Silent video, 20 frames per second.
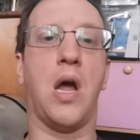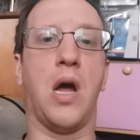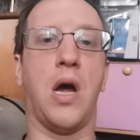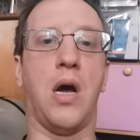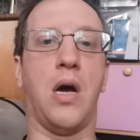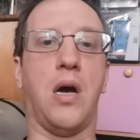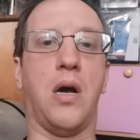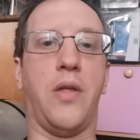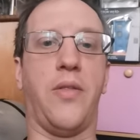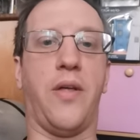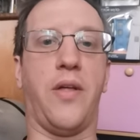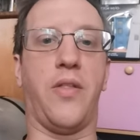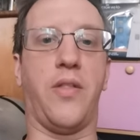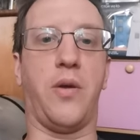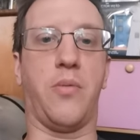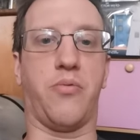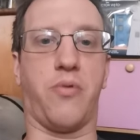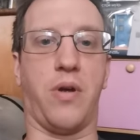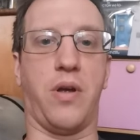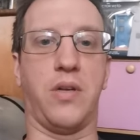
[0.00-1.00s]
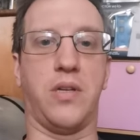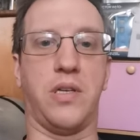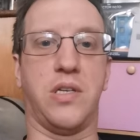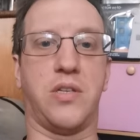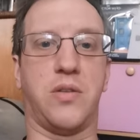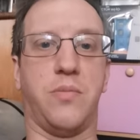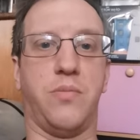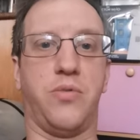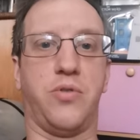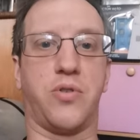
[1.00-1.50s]
that the operating
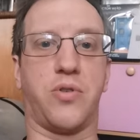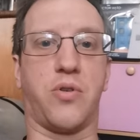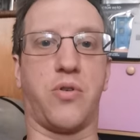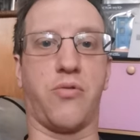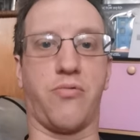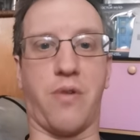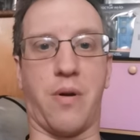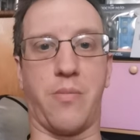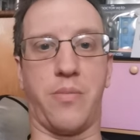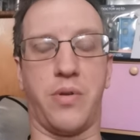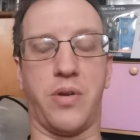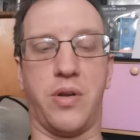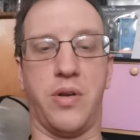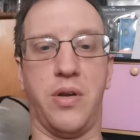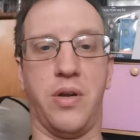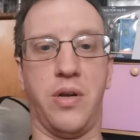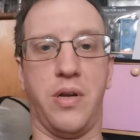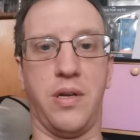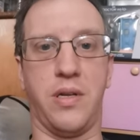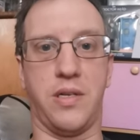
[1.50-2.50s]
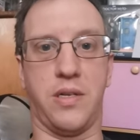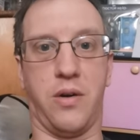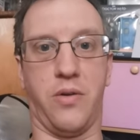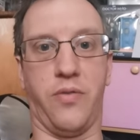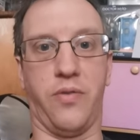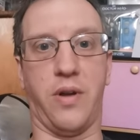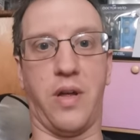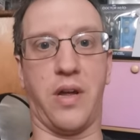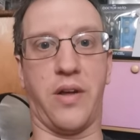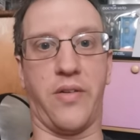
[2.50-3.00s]
system should corrupt
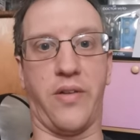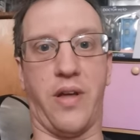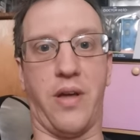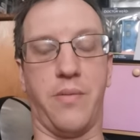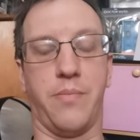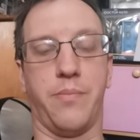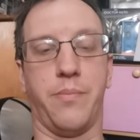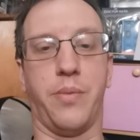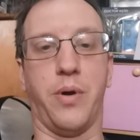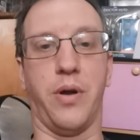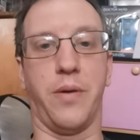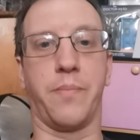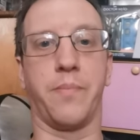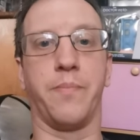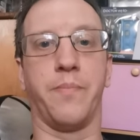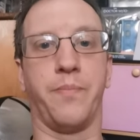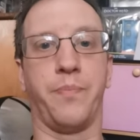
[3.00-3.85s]
itself like that, but